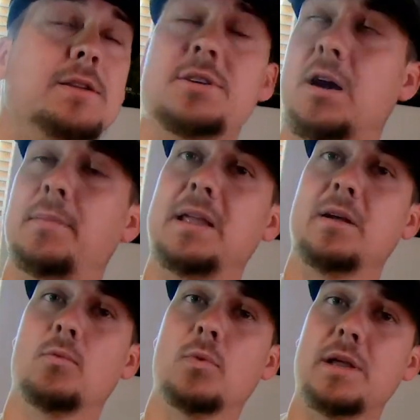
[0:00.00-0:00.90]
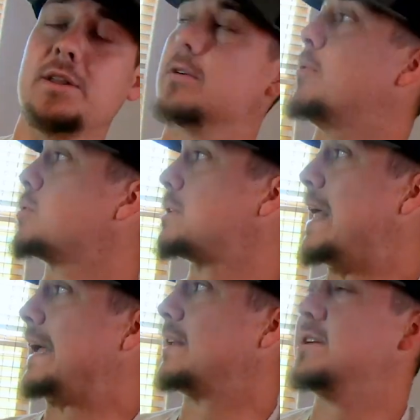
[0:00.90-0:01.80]
determining when you're most
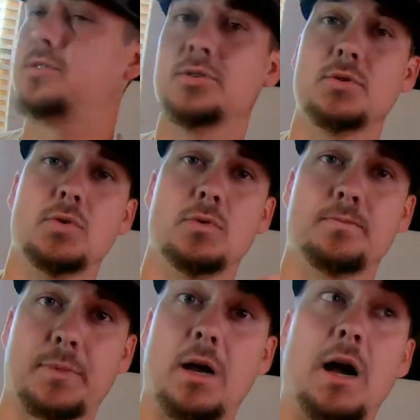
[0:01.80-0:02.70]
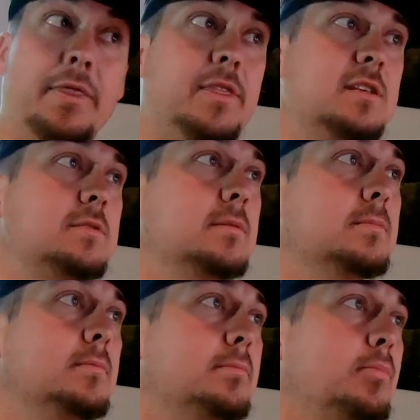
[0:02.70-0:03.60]
likely to hunt this
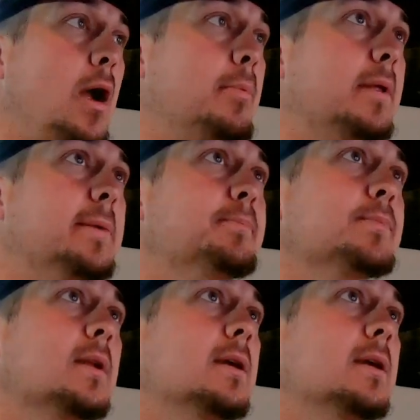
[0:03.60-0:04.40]
property.